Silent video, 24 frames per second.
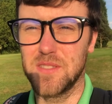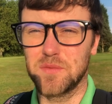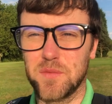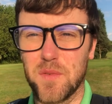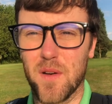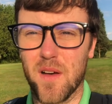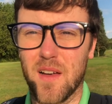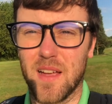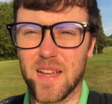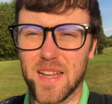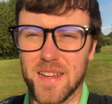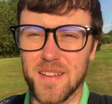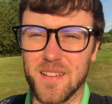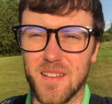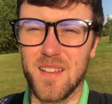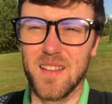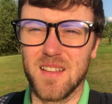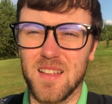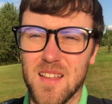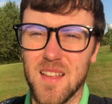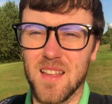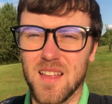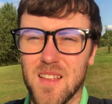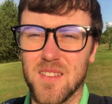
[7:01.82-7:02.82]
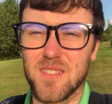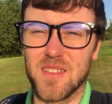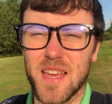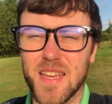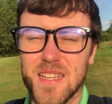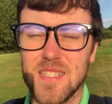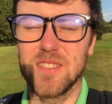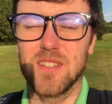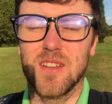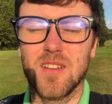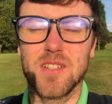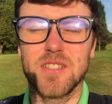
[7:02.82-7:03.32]
fine, okay,
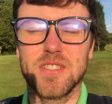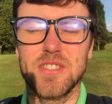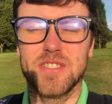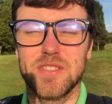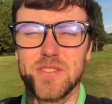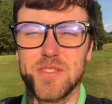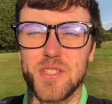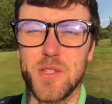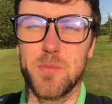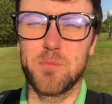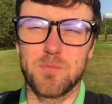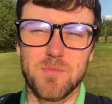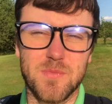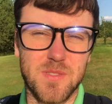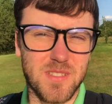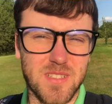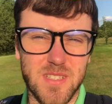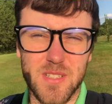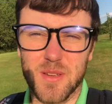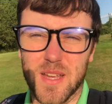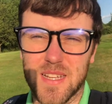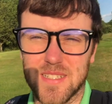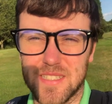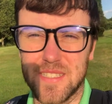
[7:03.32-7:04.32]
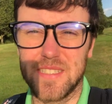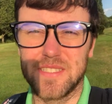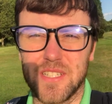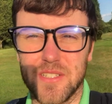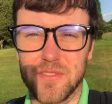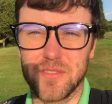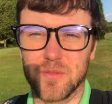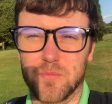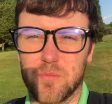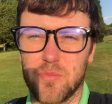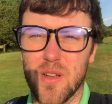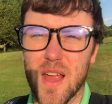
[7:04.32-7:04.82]
as long as you actually do
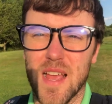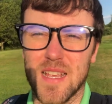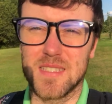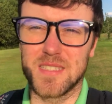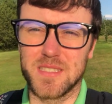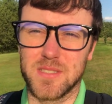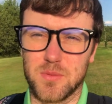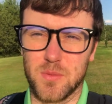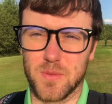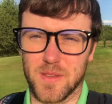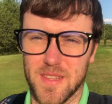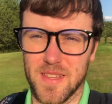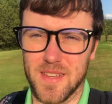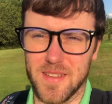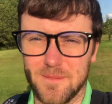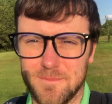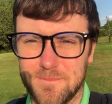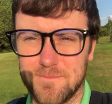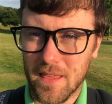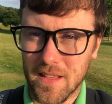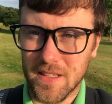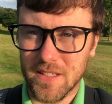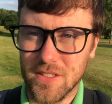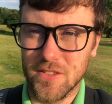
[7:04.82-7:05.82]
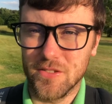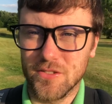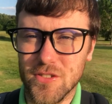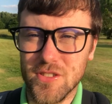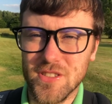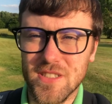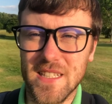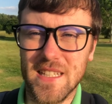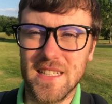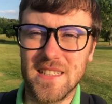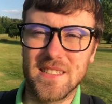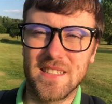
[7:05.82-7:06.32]
some practice with it. You
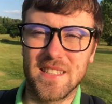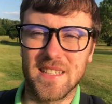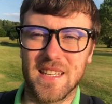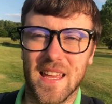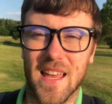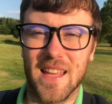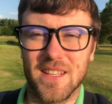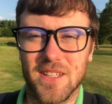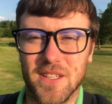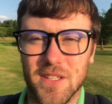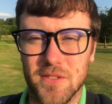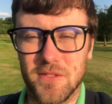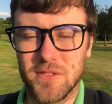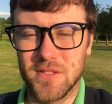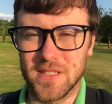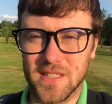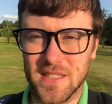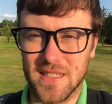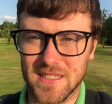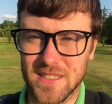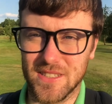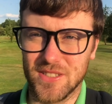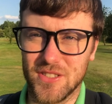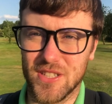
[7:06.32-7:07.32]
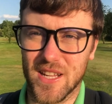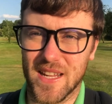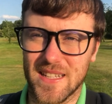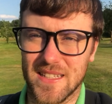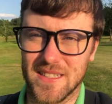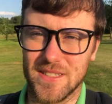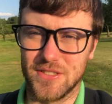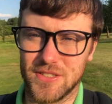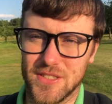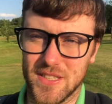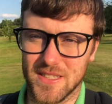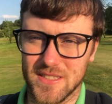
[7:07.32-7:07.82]
just need to get used to these
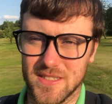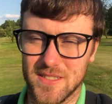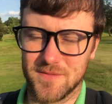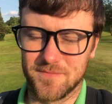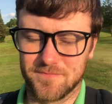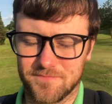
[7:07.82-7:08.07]
changes.